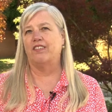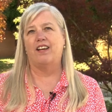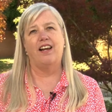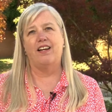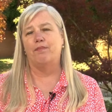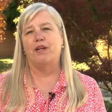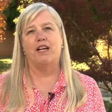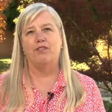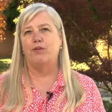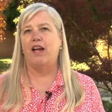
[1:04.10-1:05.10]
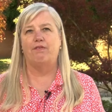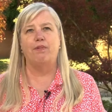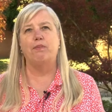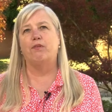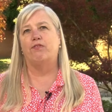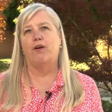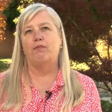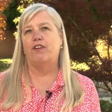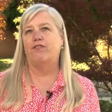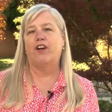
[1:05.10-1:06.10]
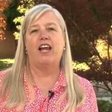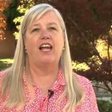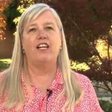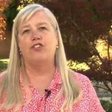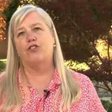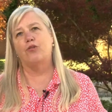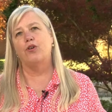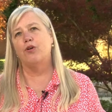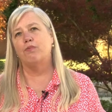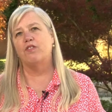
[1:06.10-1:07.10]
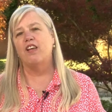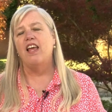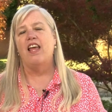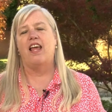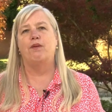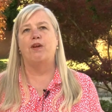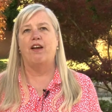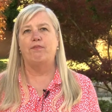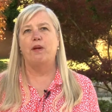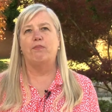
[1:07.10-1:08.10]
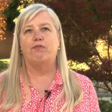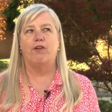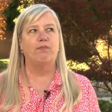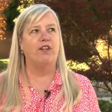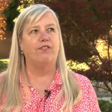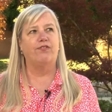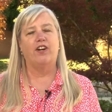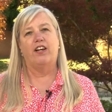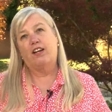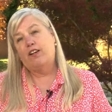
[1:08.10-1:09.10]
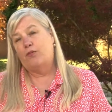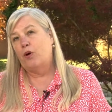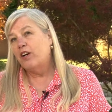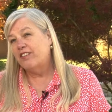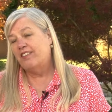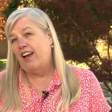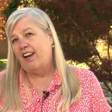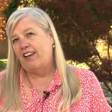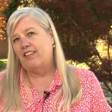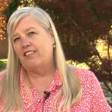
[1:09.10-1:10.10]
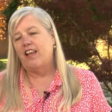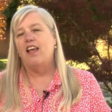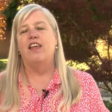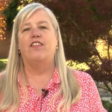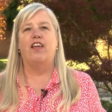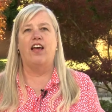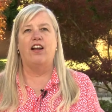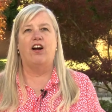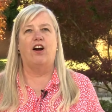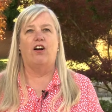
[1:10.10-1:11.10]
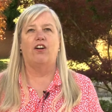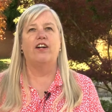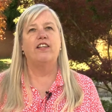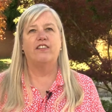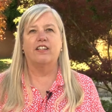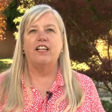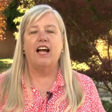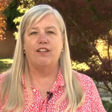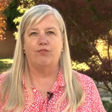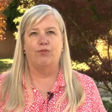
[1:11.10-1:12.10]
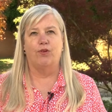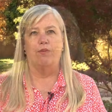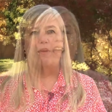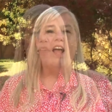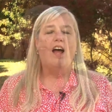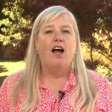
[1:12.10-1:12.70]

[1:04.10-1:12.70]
exciting because we have people from different age groups and we have people from different work settings that are in the classroom.